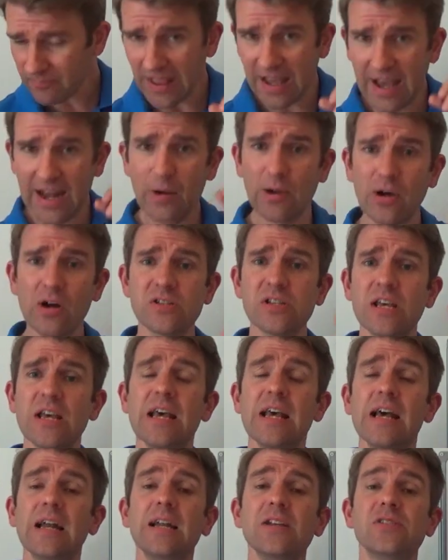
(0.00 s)
Anyway, guys,
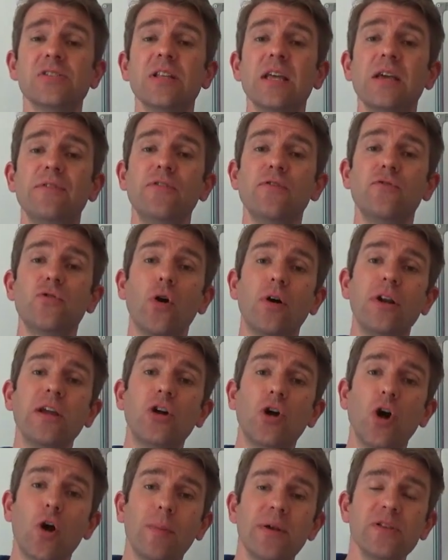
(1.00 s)
listen, if you've got any
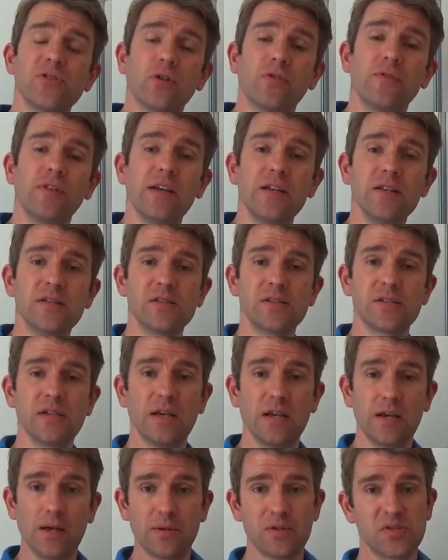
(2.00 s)
comments on this,
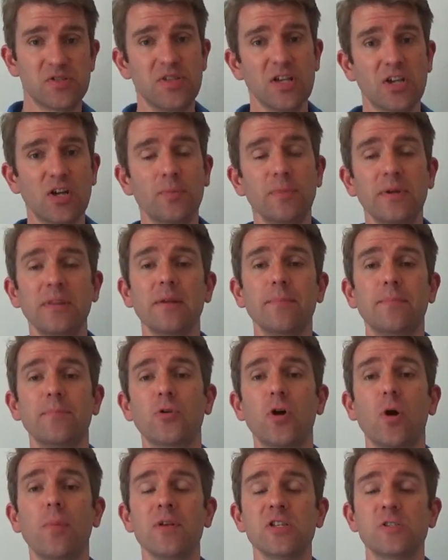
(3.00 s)
stick them in the
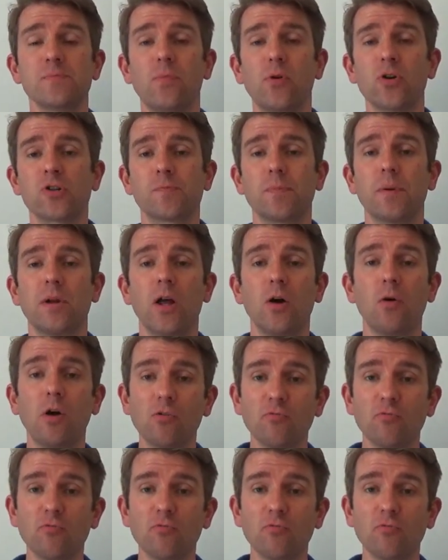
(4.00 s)
comments box below.